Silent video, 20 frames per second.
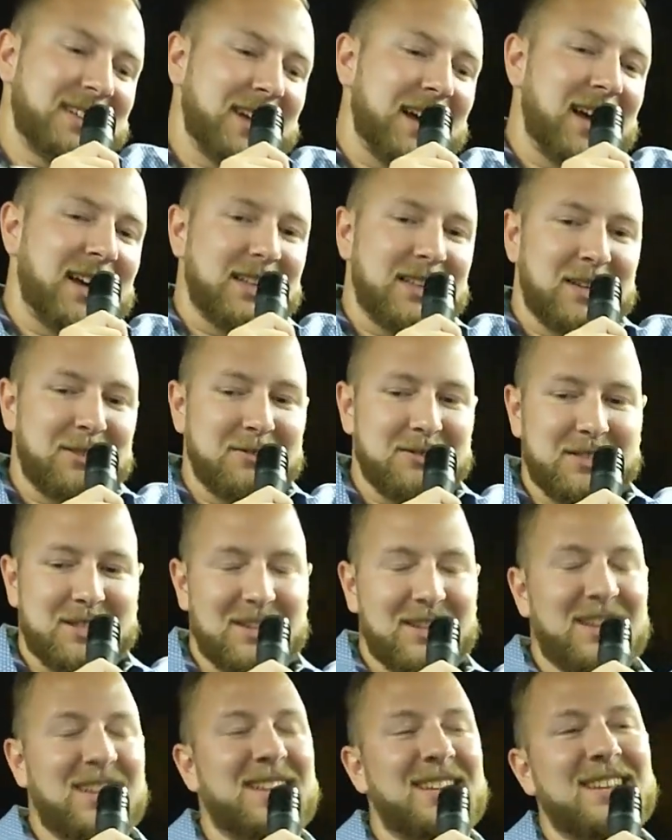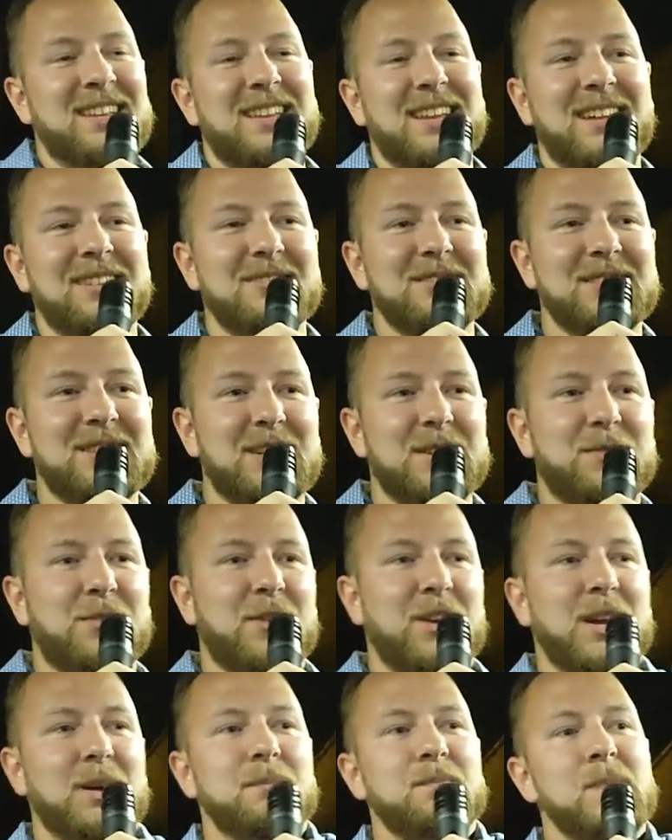Yeah, that was good. That was good
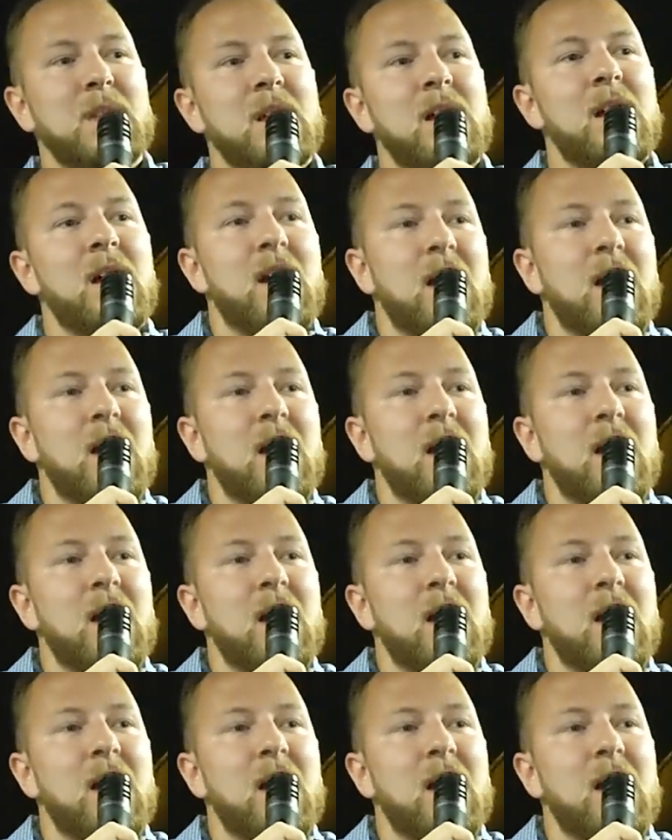for him.